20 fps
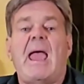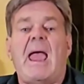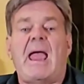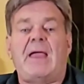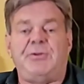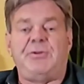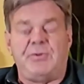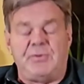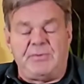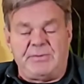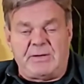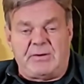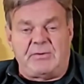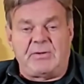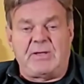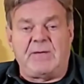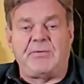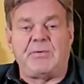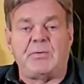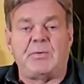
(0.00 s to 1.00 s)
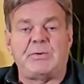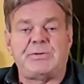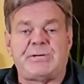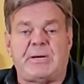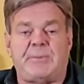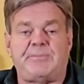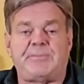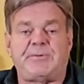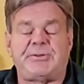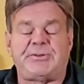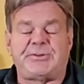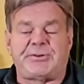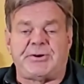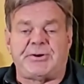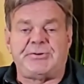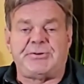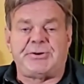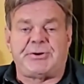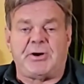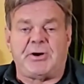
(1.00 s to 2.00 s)
and you, they'll give you a jump to
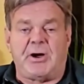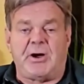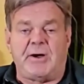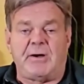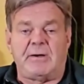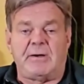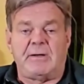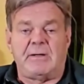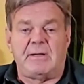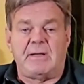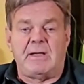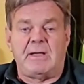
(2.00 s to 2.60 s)
start your car.